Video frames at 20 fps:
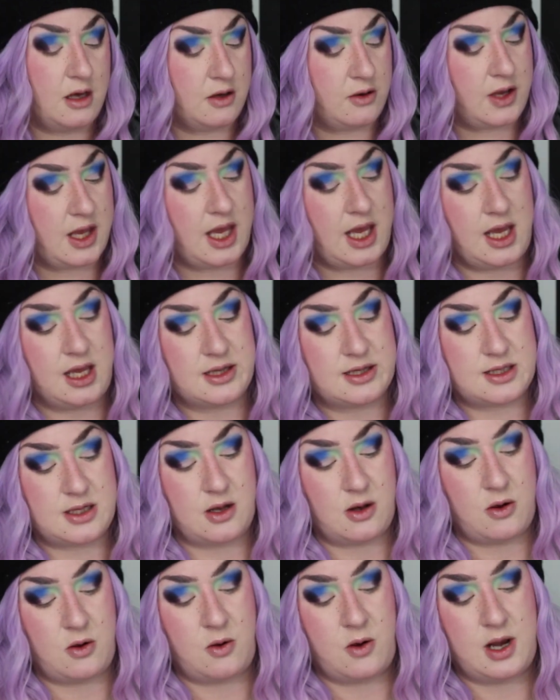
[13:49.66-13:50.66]
Okay,
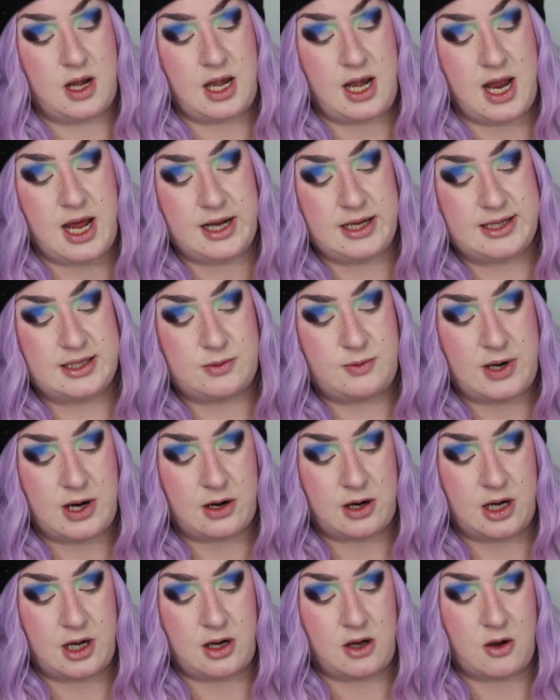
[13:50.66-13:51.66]
so next we
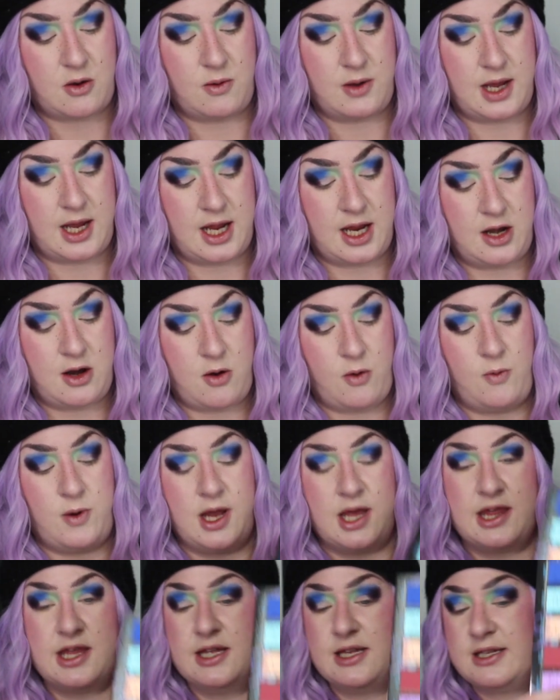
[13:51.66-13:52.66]
are going to go in
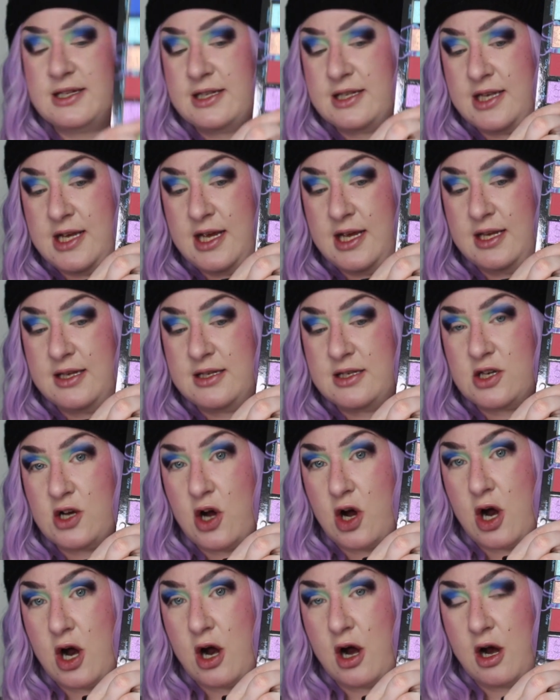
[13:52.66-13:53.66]
with Sea
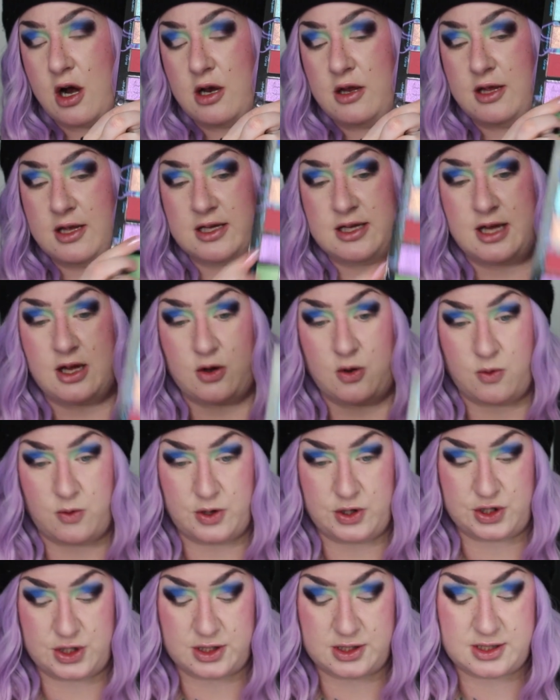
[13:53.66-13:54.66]
Star, this
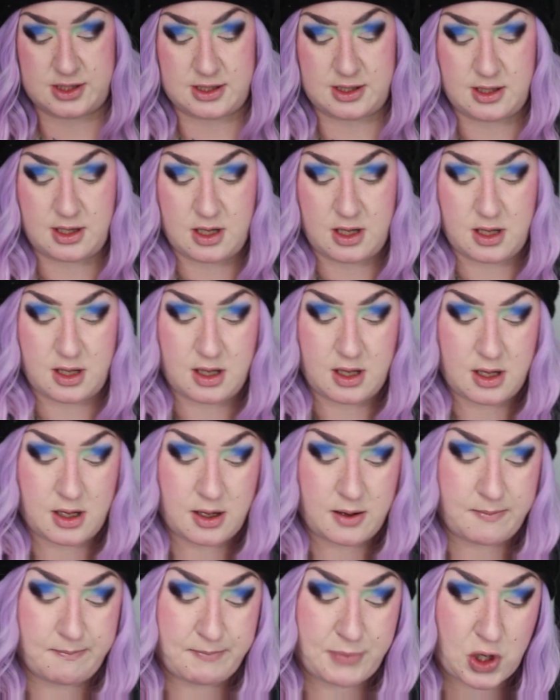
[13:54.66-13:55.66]
gorgeous
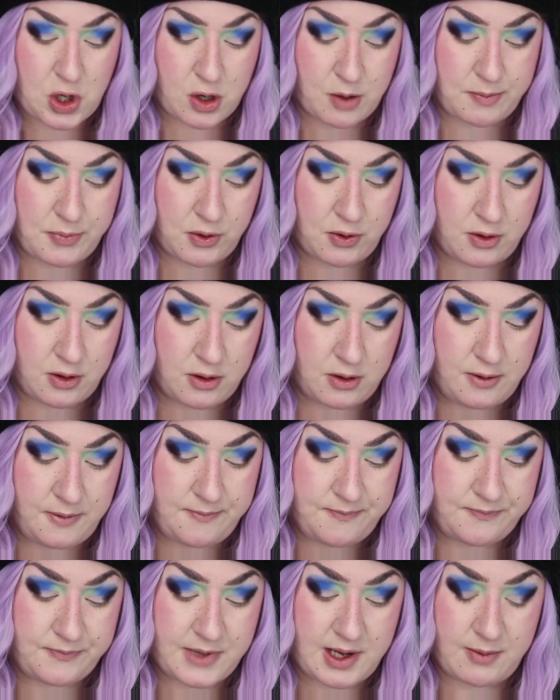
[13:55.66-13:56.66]

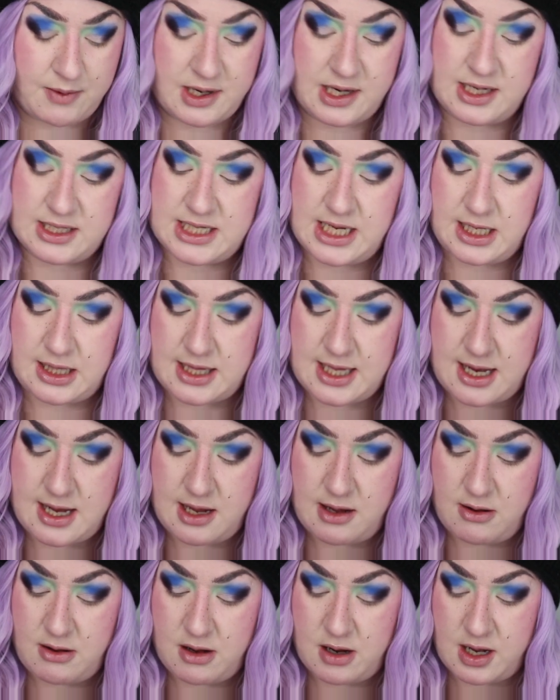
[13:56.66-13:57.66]
purple, and we're going to take
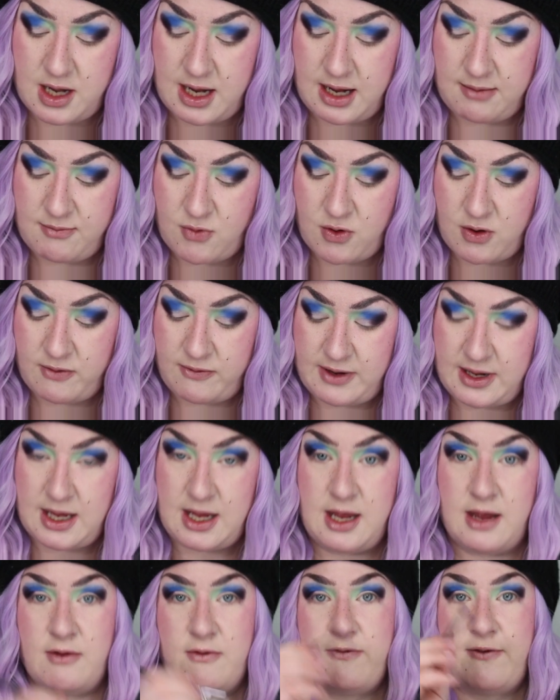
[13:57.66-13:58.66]
that on a
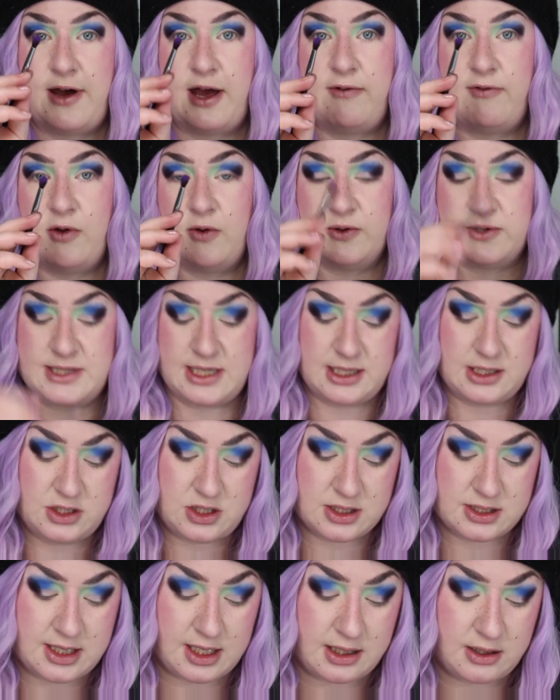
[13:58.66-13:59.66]
Morphe 506,
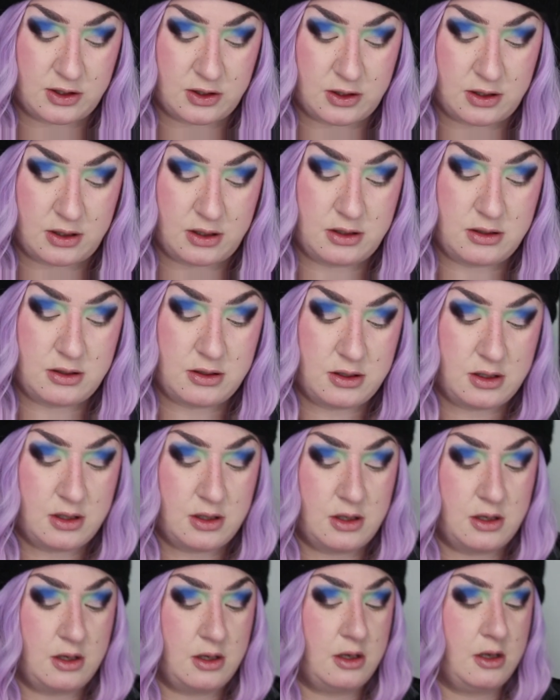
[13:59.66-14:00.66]
just like a little
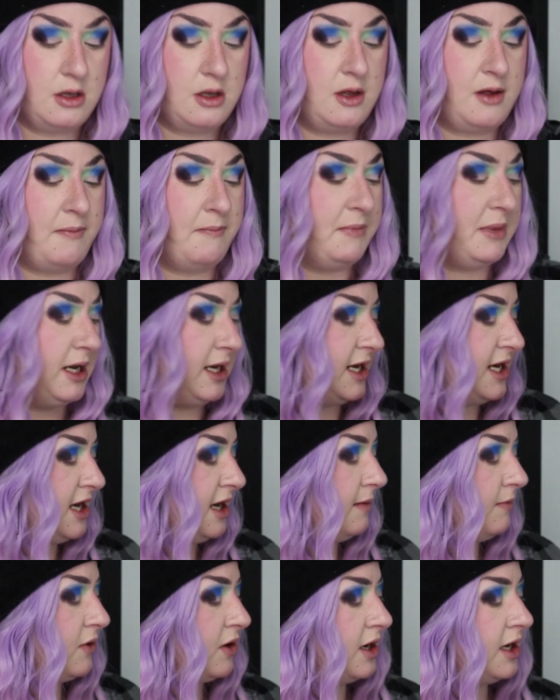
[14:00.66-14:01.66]

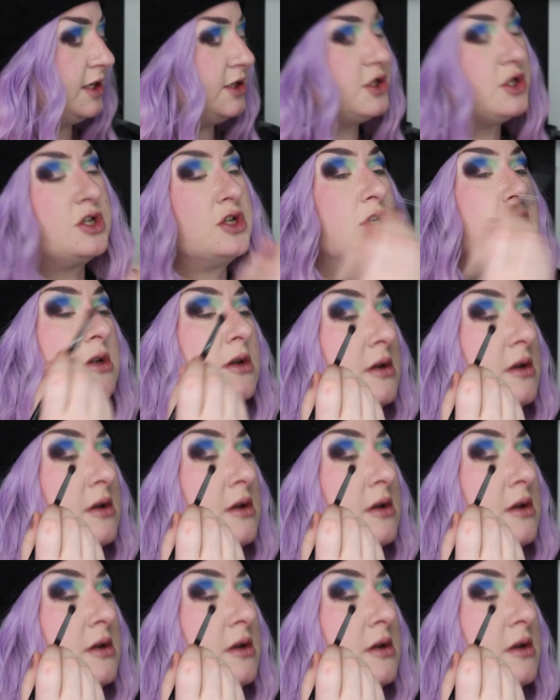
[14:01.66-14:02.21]
blending brush.